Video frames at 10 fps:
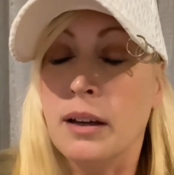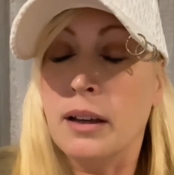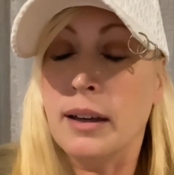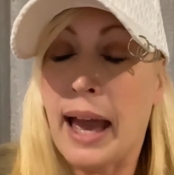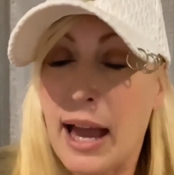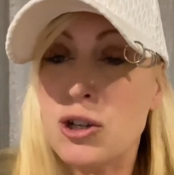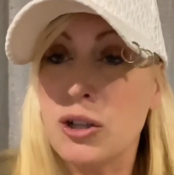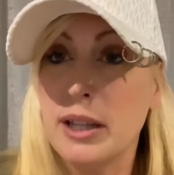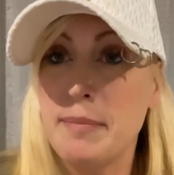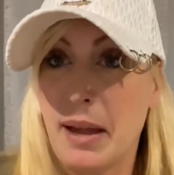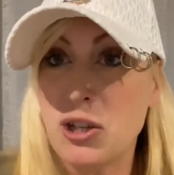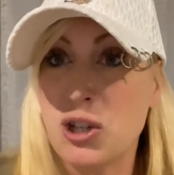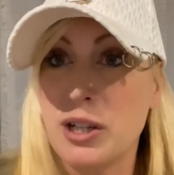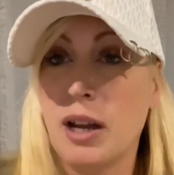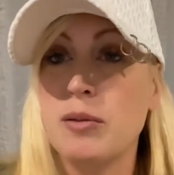casually
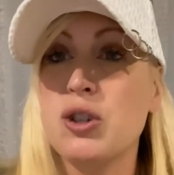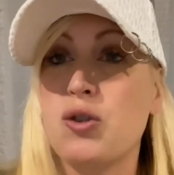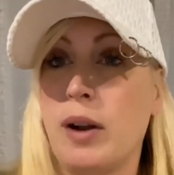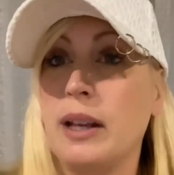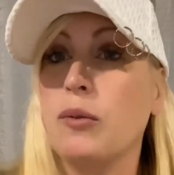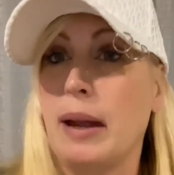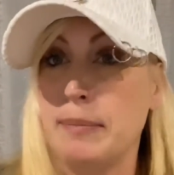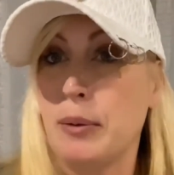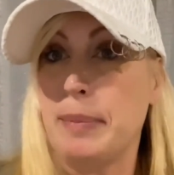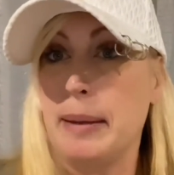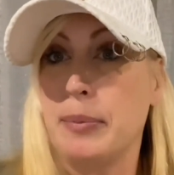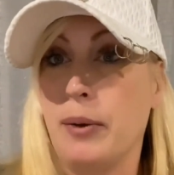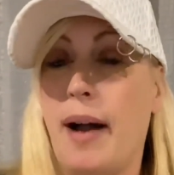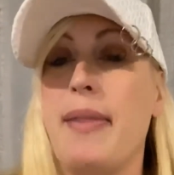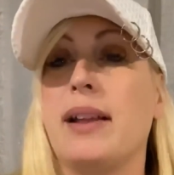mentioned I was joining the Rainbow
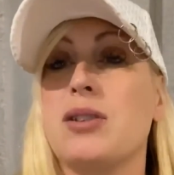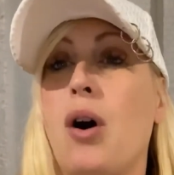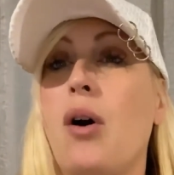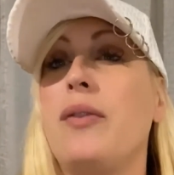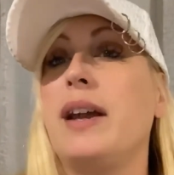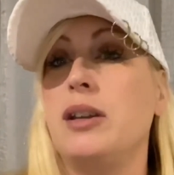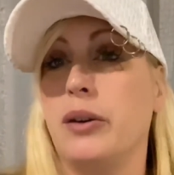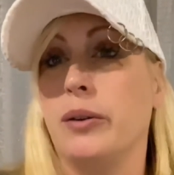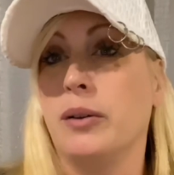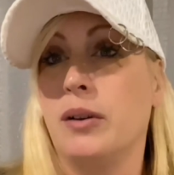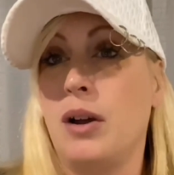People, and that's all they knew.